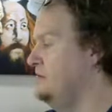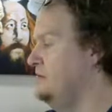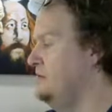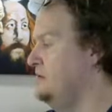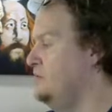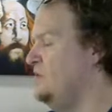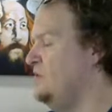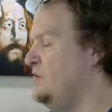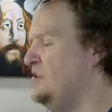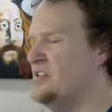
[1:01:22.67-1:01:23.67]
What's
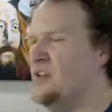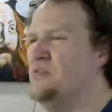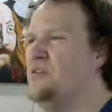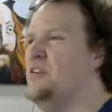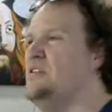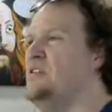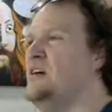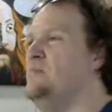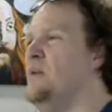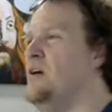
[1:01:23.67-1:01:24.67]
closer to the sun, Mars
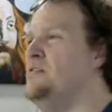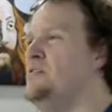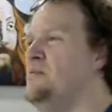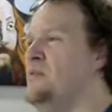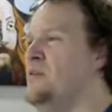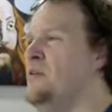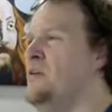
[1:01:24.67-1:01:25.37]
or Earth?